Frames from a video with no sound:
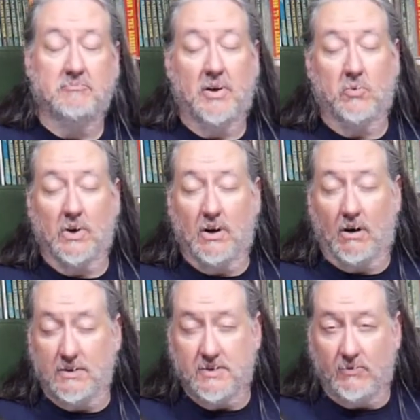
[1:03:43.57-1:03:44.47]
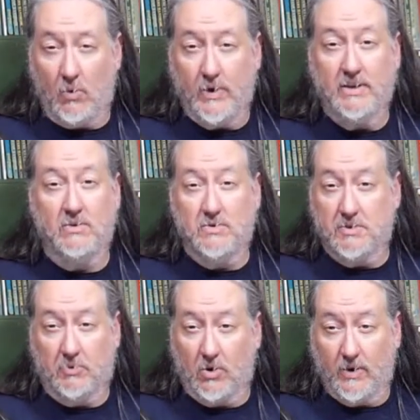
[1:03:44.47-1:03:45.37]
but regardless of what we do
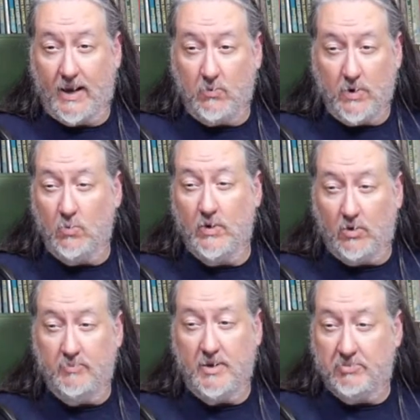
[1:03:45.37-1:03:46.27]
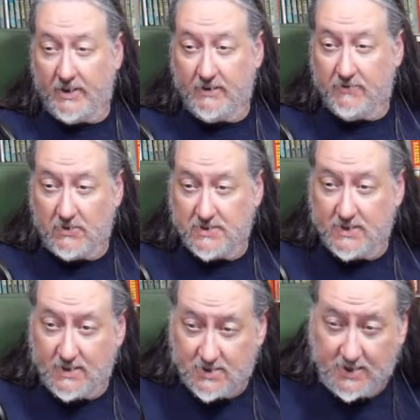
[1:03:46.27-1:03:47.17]
tomorrow night, we will be playing first
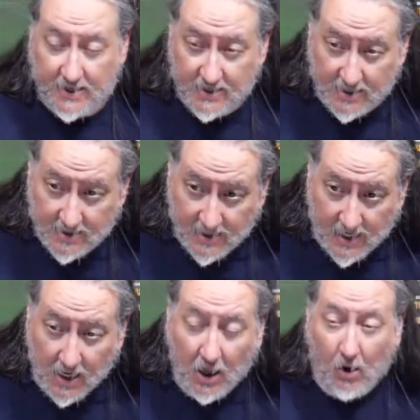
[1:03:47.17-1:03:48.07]
edition AD&D.